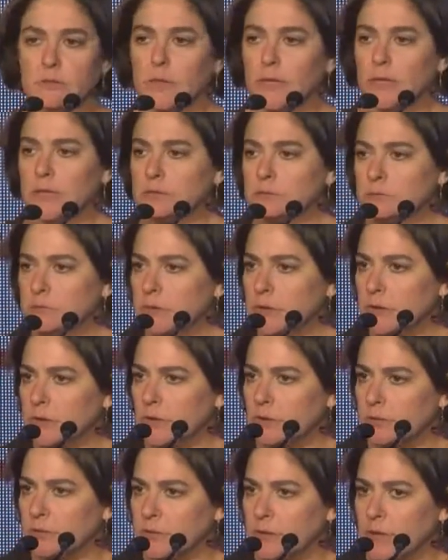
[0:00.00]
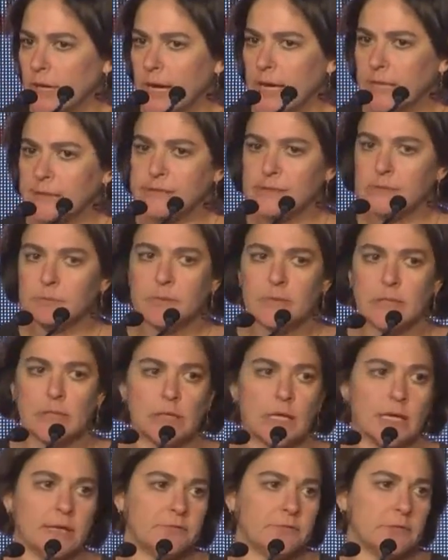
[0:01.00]
Well, you know, there hasn't been a
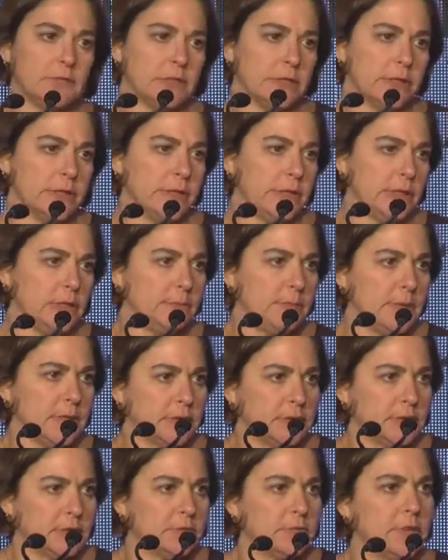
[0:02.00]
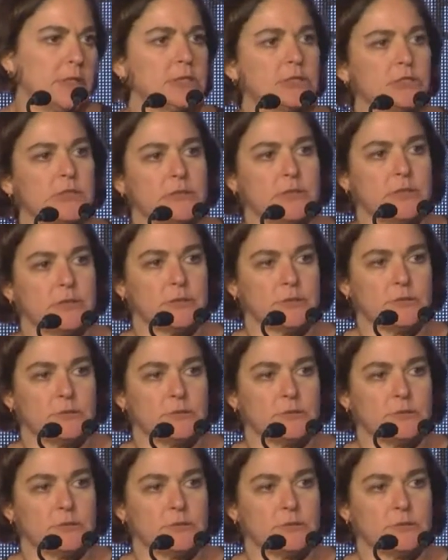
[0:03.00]
lot of clarity about the direction that the